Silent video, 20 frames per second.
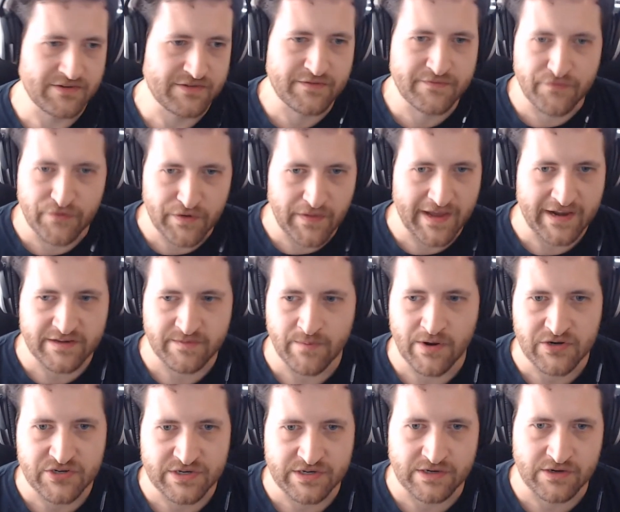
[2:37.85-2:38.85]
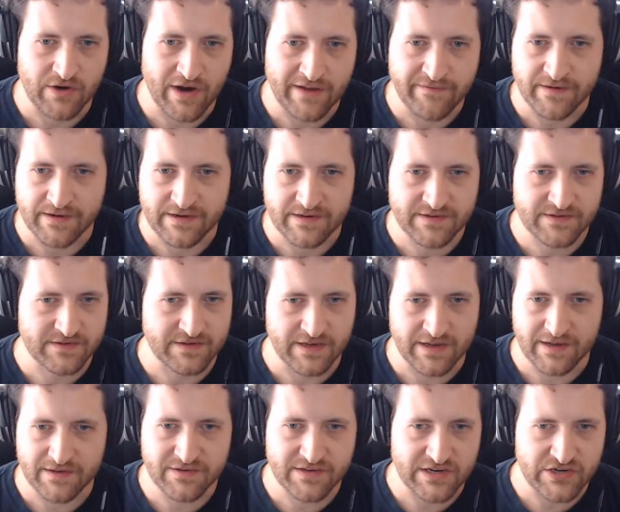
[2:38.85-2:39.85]
just freelance motion graphics
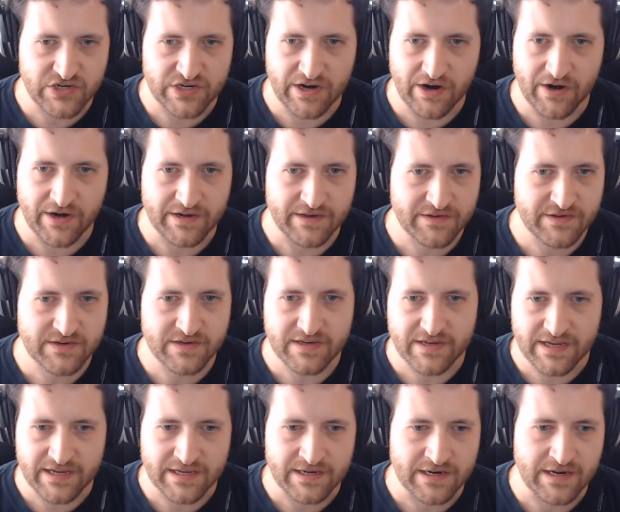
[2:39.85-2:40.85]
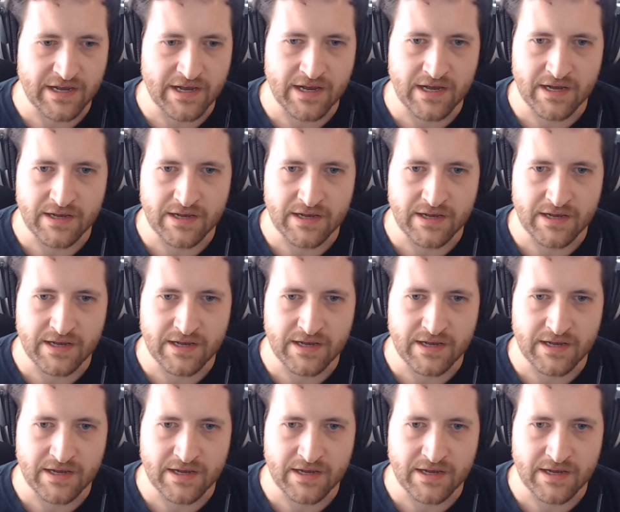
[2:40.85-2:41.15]
CG artist in